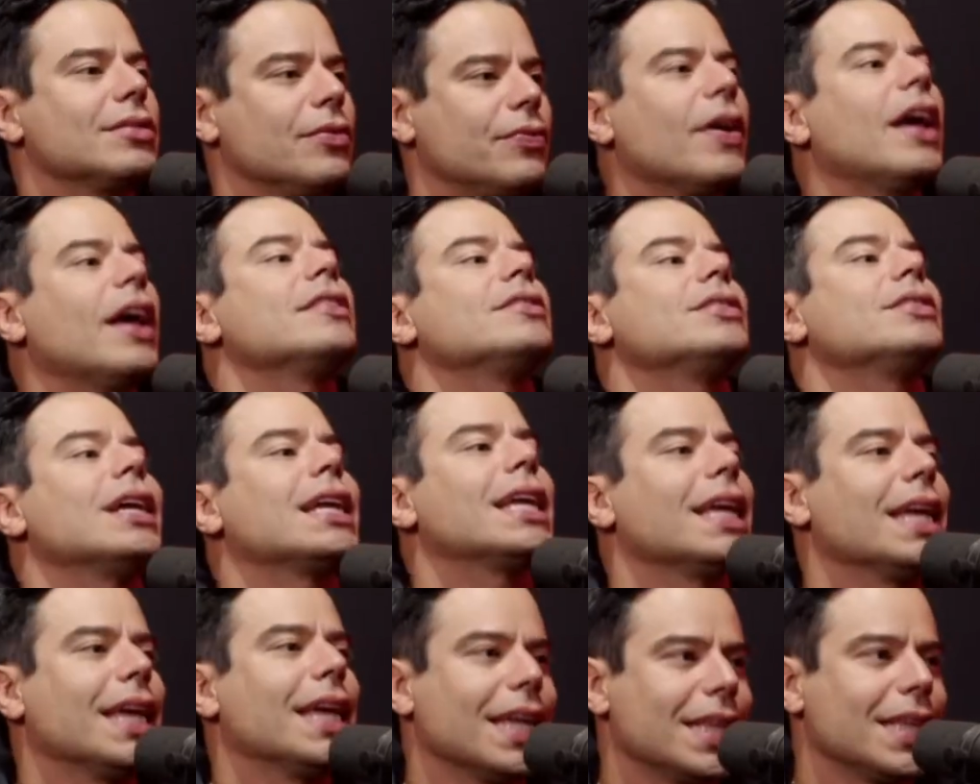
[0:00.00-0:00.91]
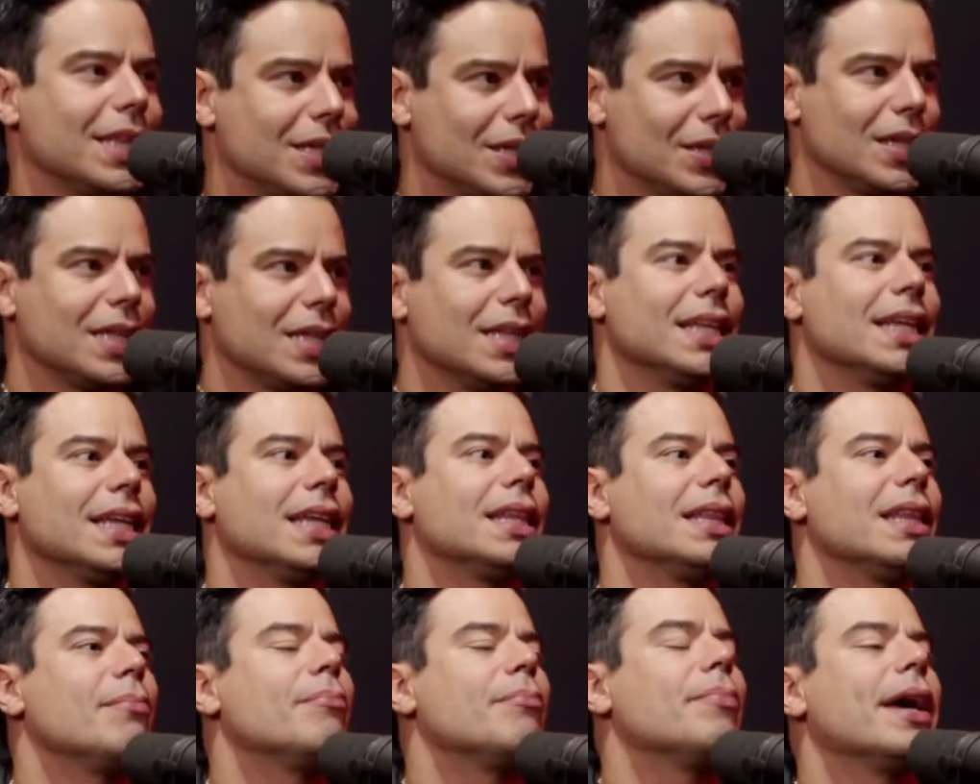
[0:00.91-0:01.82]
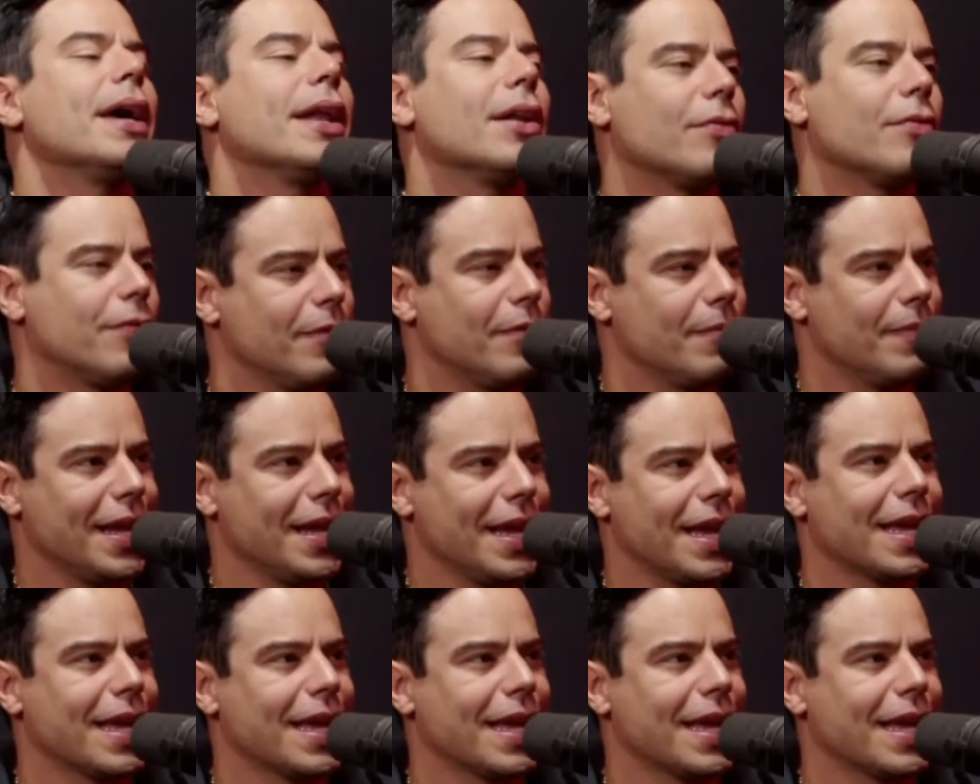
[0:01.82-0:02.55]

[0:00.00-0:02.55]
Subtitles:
The faster I can get to, the better for me.